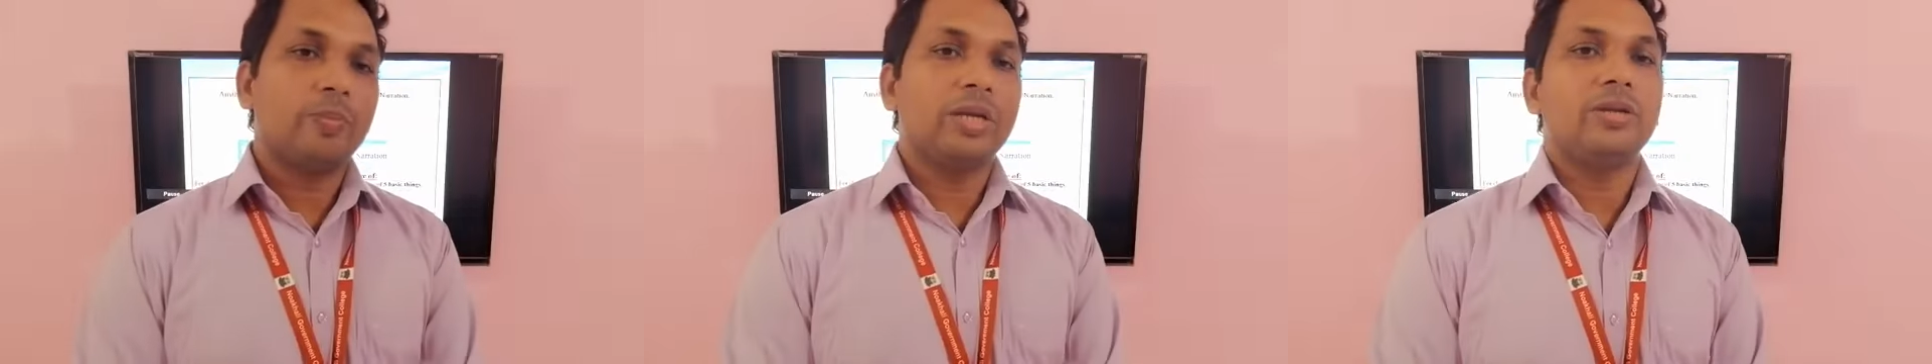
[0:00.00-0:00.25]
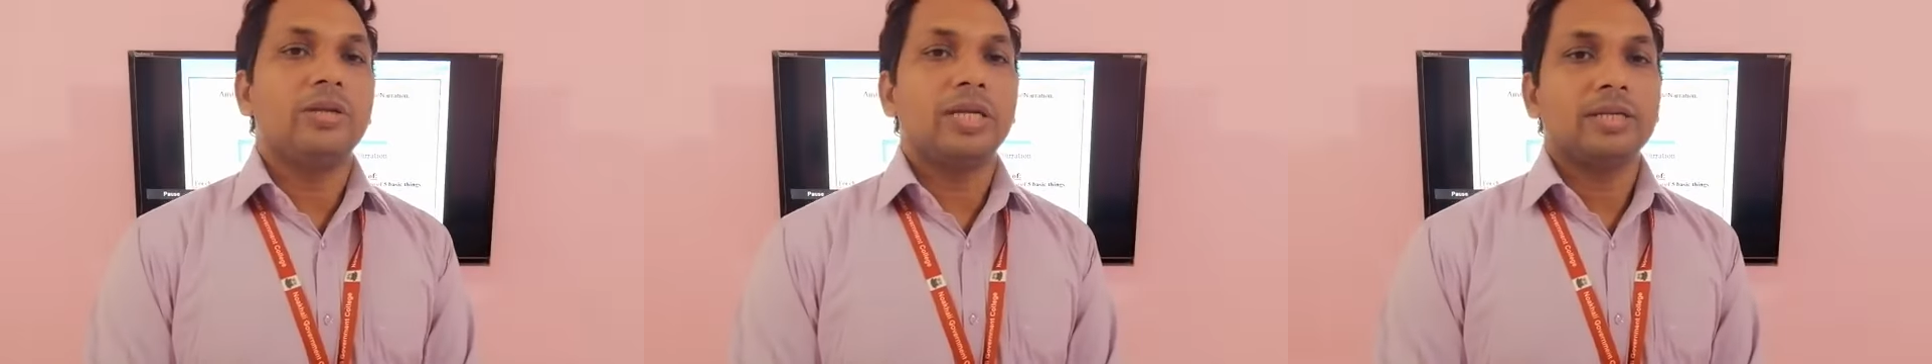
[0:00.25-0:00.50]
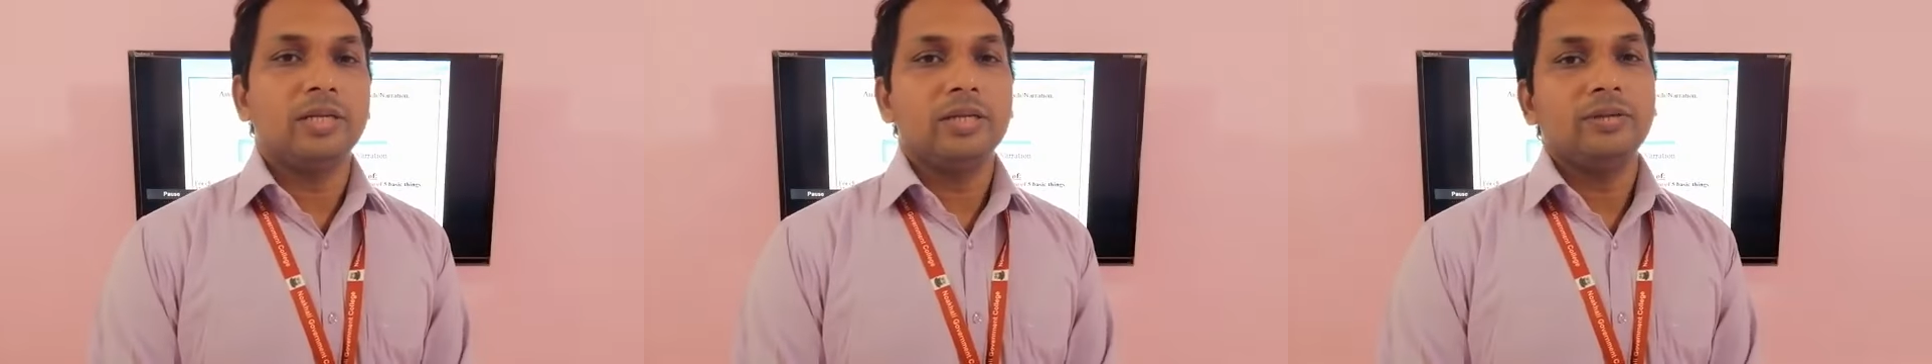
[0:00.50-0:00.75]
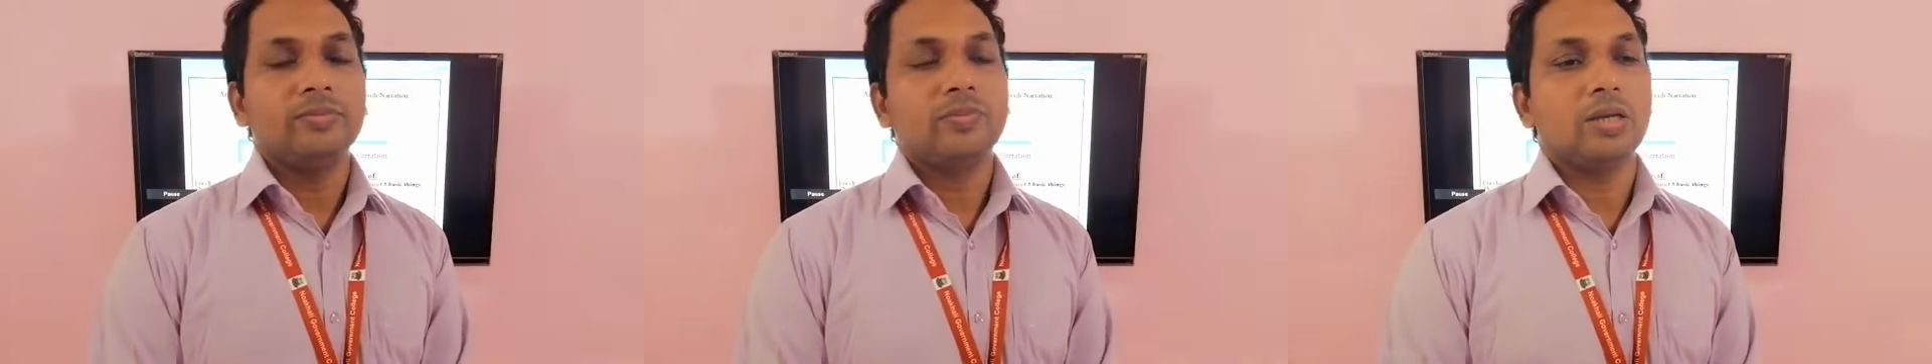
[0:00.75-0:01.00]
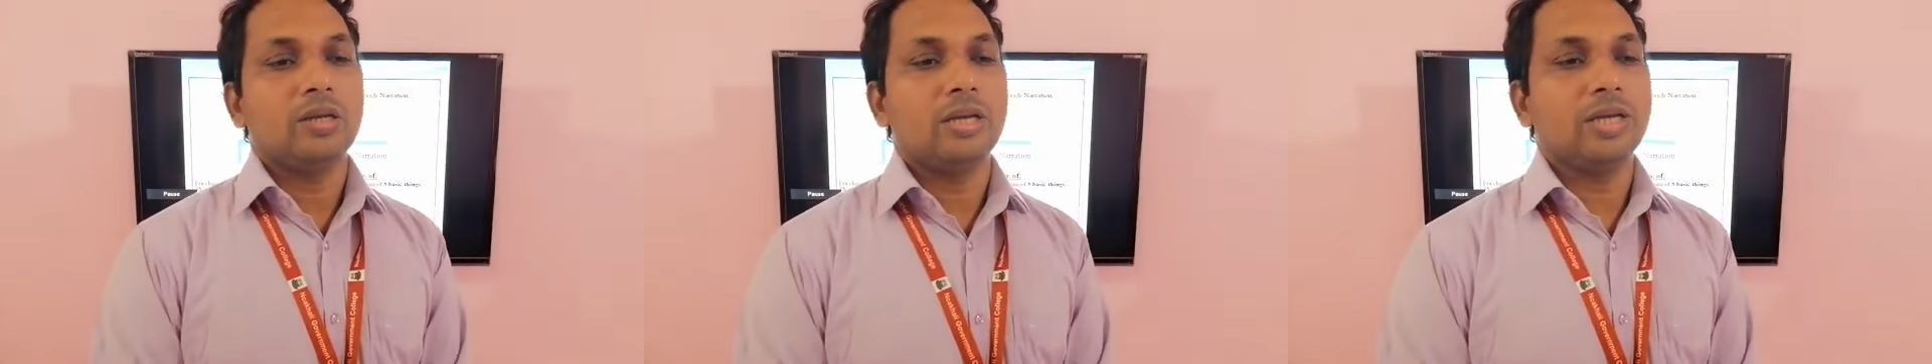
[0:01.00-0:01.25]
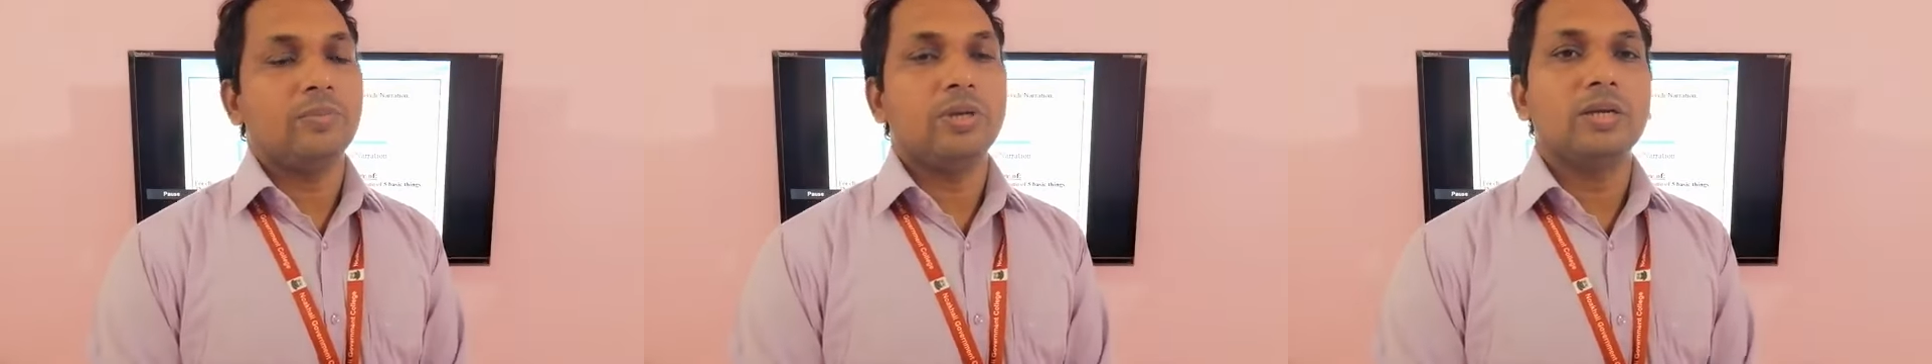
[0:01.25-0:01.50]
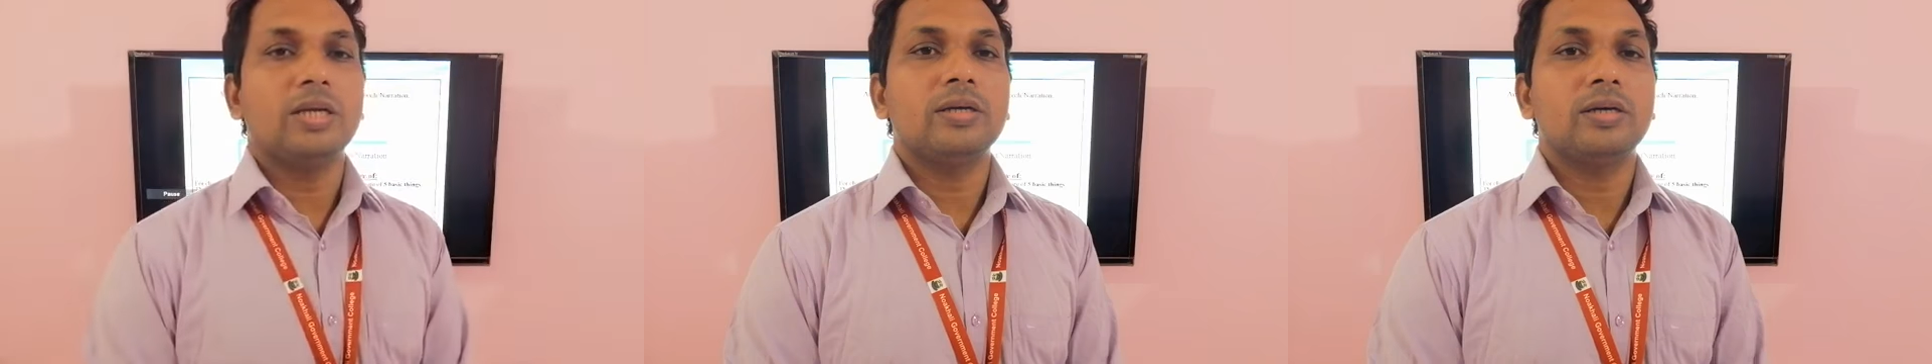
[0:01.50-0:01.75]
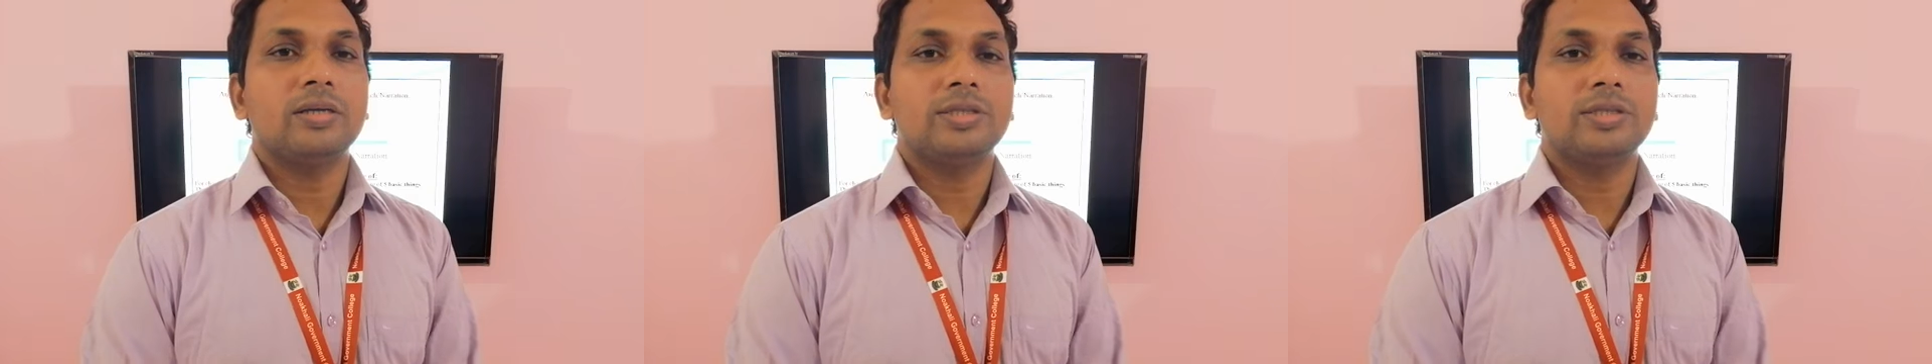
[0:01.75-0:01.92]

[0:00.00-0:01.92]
topic directly, let me